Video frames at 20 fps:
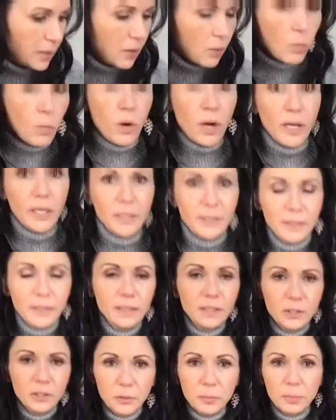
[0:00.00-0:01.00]

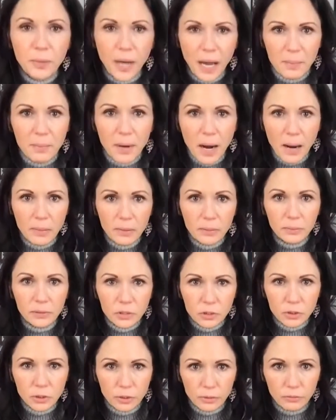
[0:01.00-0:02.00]
I probably
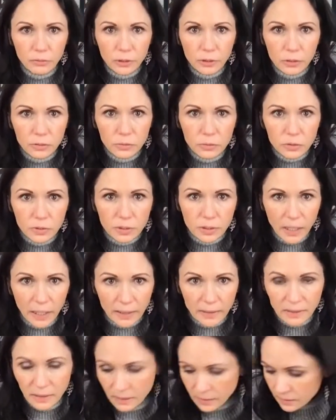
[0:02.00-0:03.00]
should have used
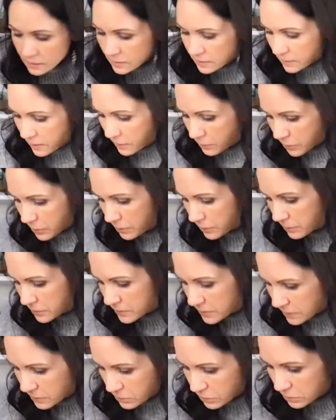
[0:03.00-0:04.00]
like tin snip
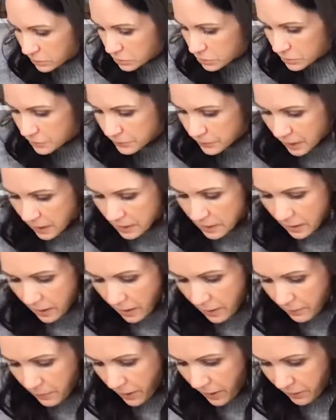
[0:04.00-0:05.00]
scissors and
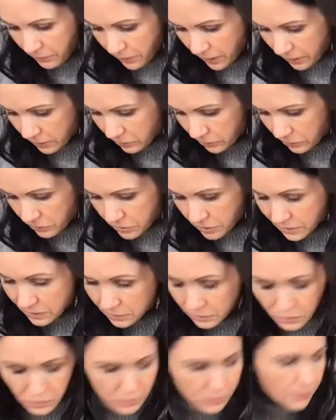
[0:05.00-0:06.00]
not my regular
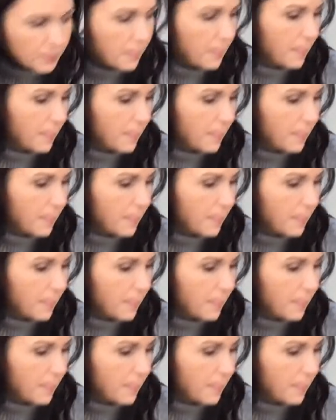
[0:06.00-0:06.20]
scissors.